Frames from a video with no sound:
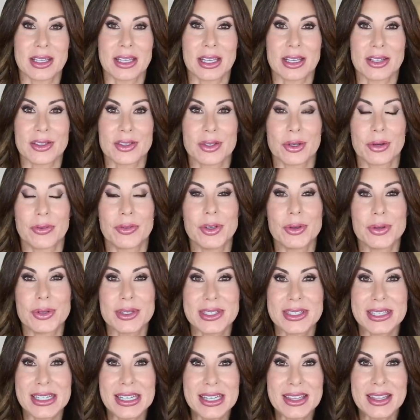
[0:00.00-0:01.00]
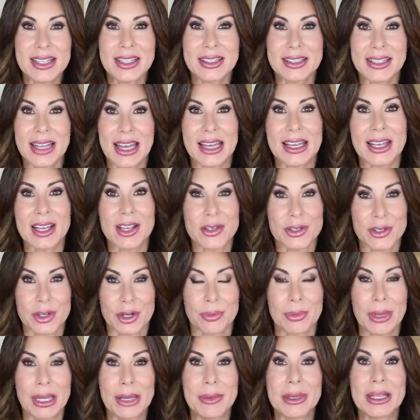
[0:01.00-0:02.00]
again. So if you see the leggings,
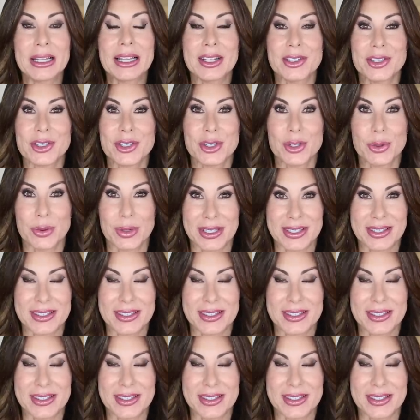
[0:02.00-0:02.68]
or maybe let's do a